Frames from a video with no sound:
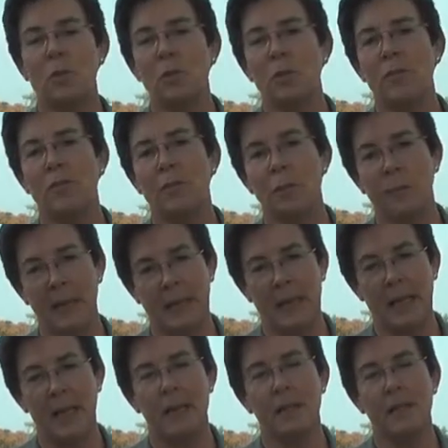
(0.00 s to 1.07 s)
tool for me
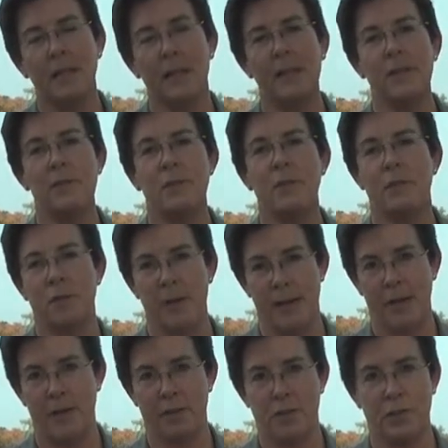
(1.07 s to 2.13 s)
is the
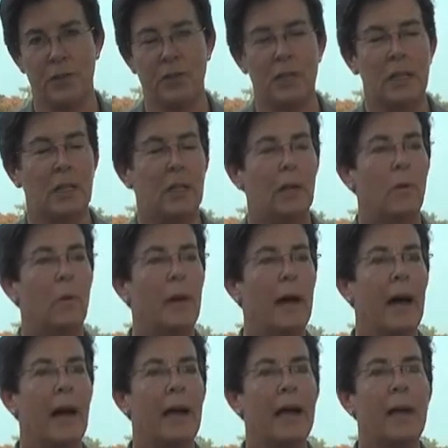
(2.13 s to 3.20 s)
trainers. When
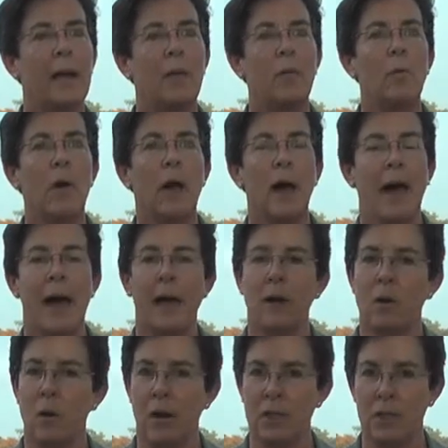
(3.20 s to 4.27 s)
I had
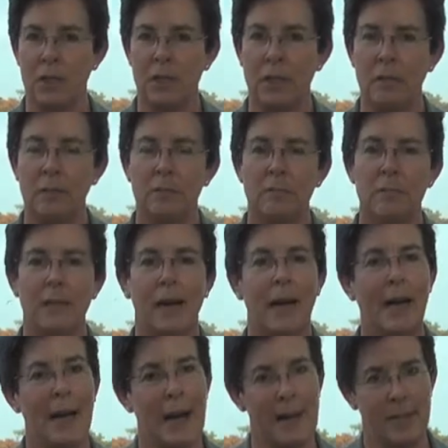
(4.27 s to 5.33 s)
a question,
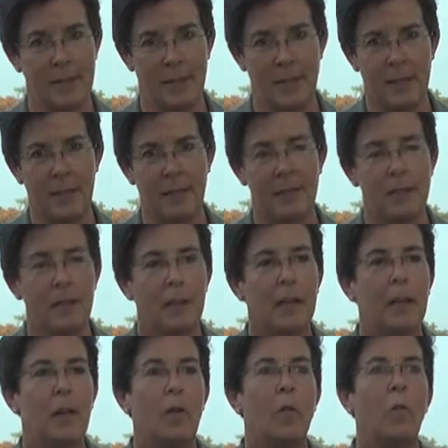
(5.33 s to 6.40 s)
I asked it.
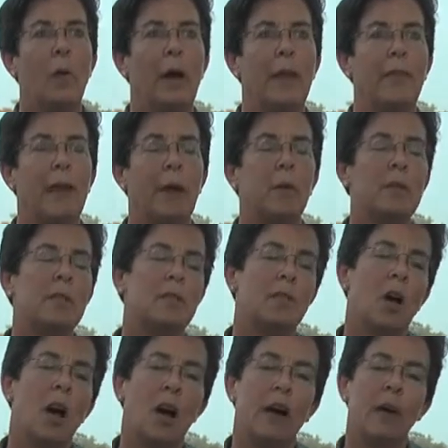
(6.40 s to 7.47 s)
When they would
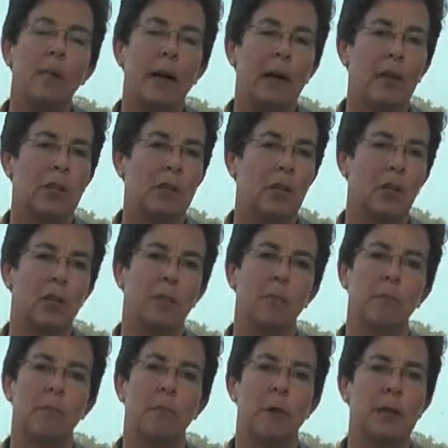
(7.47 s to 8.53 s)
talk about a
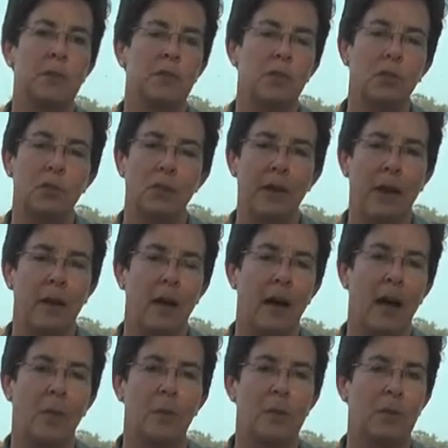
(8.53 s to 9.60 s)
certain muscle that
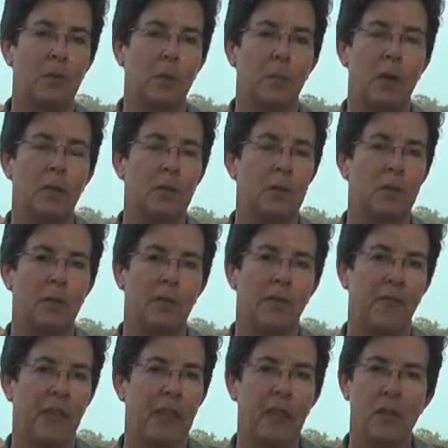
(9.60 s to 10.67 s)
I was supposed to
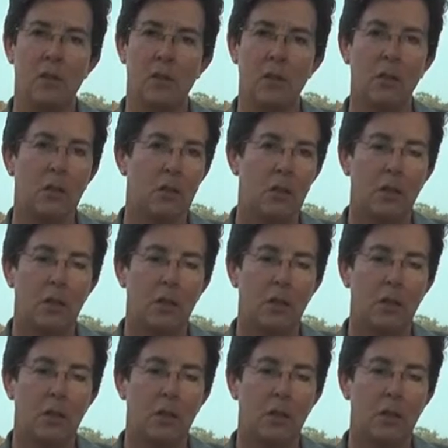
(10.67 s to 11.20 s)
feel